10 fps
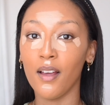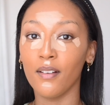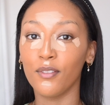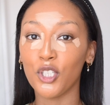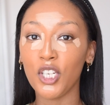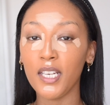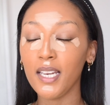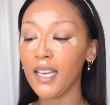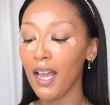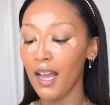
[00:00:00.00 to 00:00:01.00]

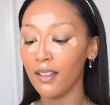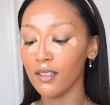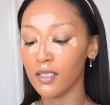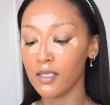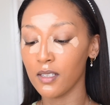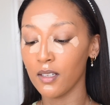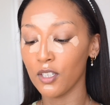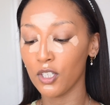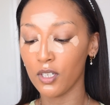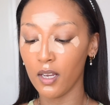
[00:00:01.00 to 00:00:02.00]
Foschini, and this is in the
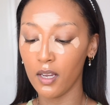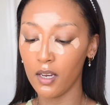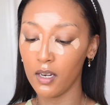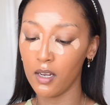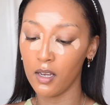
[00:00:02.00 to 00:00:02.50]
shade